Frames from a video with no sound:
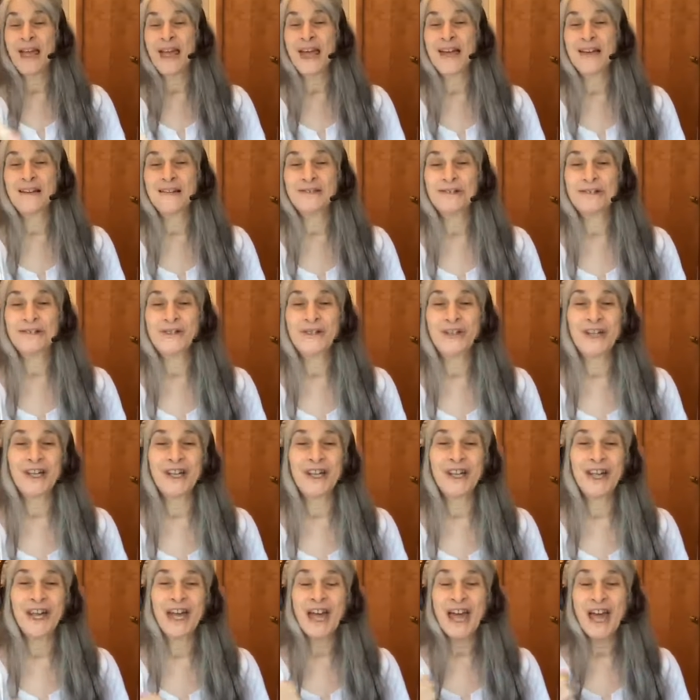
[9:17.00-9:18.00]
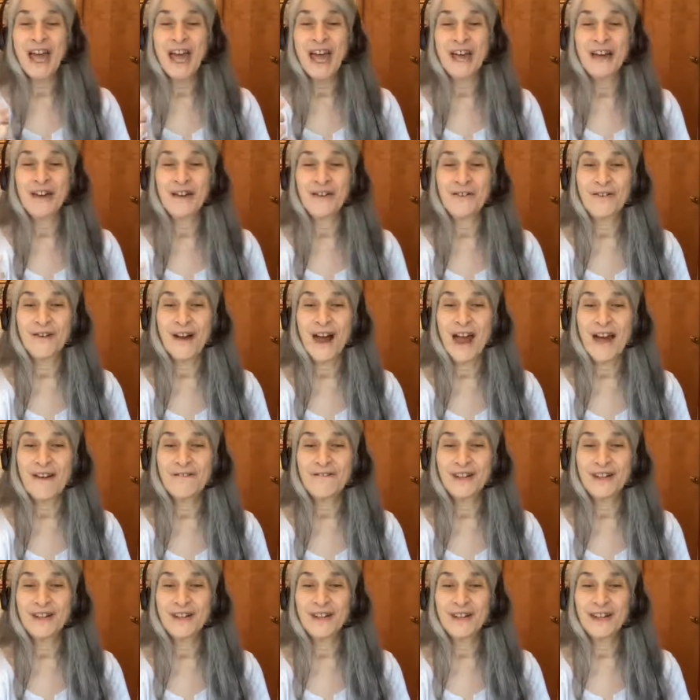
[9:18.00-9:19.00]
energy and
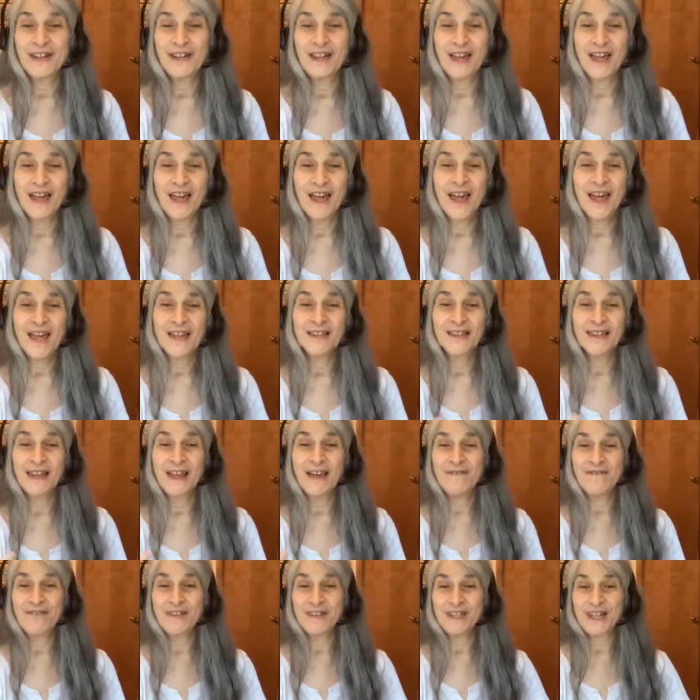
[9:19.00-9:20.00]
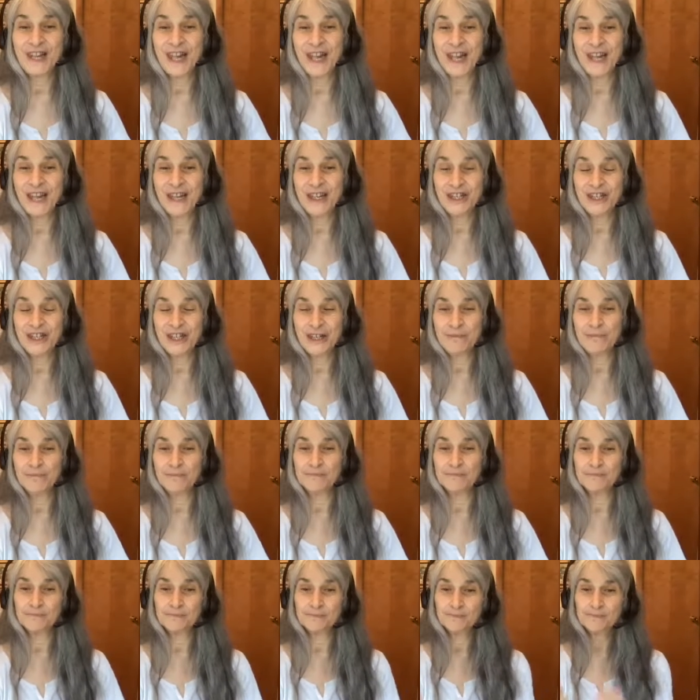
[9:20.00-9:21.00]
gravity and levitation.
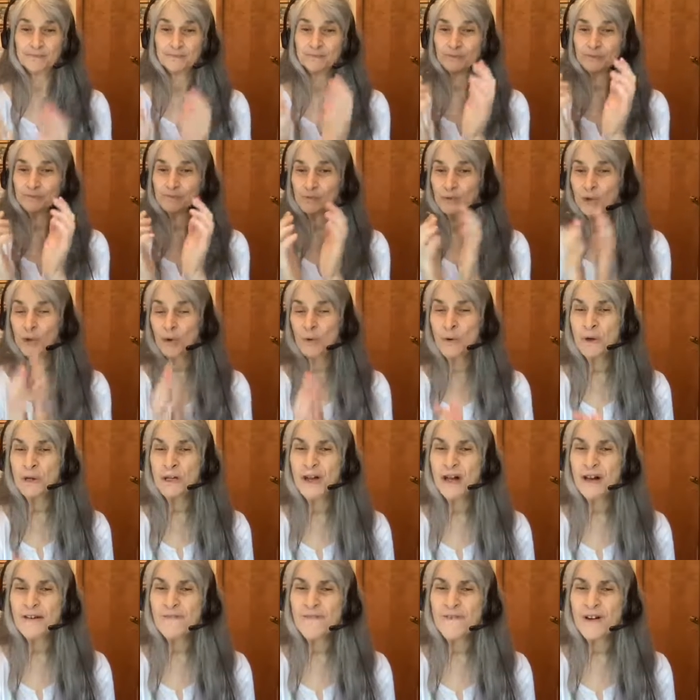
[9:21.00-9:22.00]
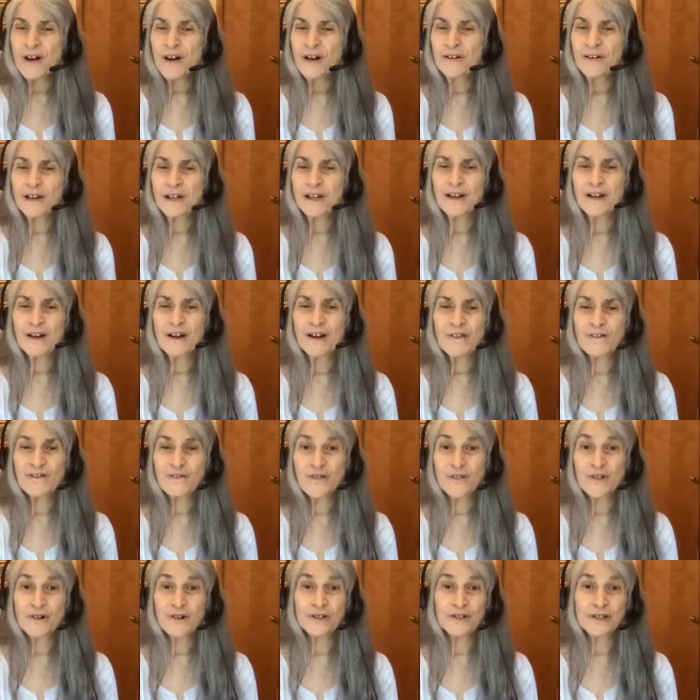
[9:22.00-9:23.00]
When I very
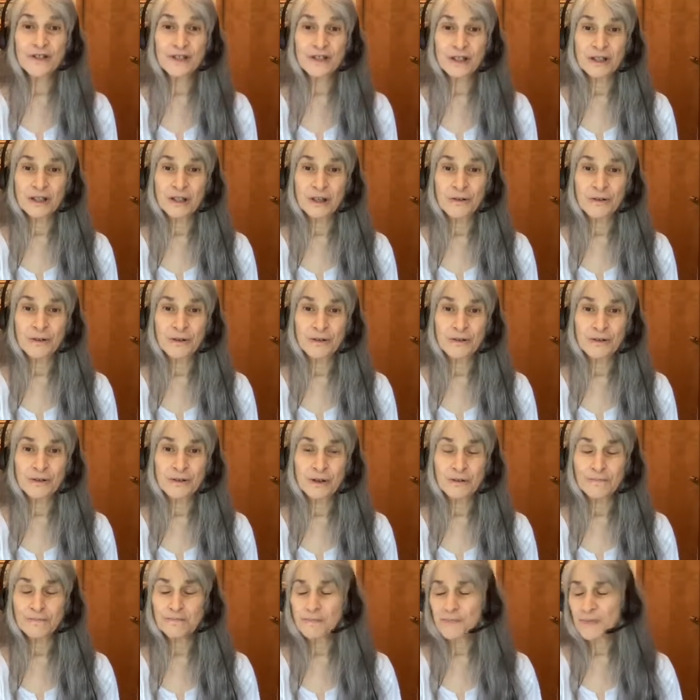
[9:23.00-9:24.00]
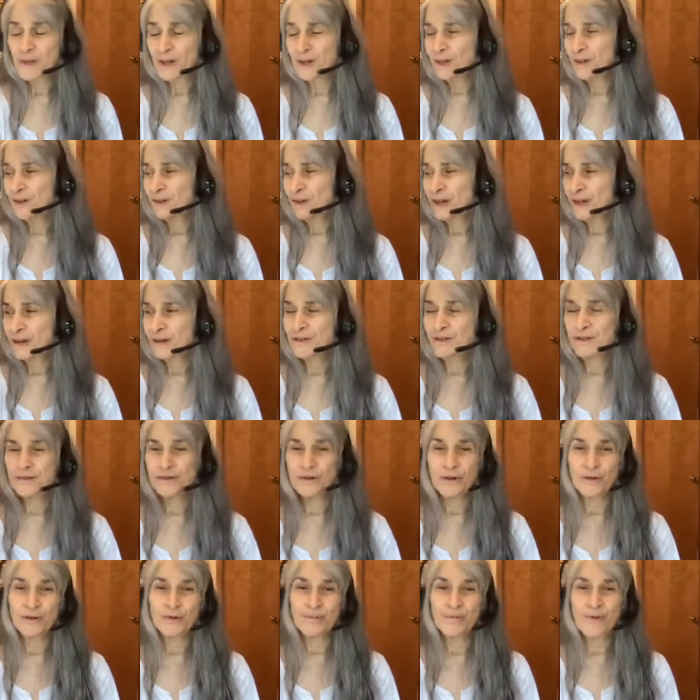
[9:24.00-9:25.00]
first learned, you'll hear the
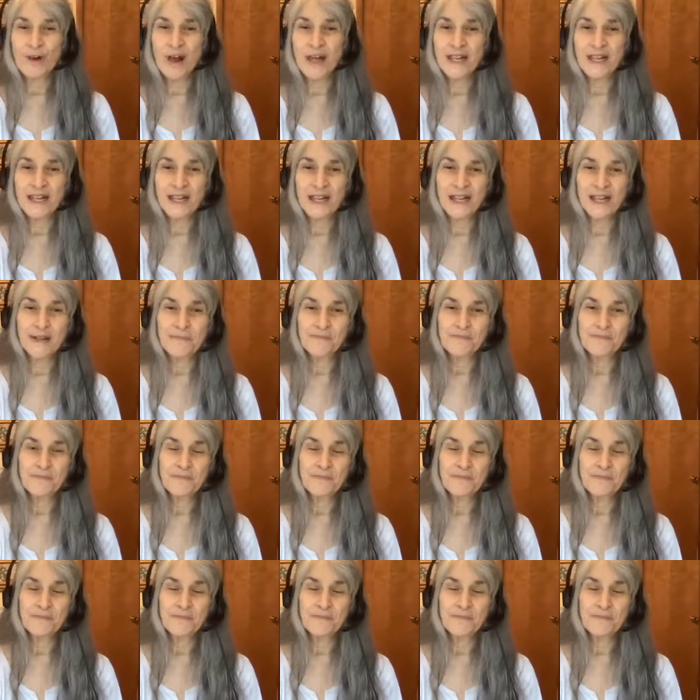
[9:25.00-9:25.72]
term Reiki.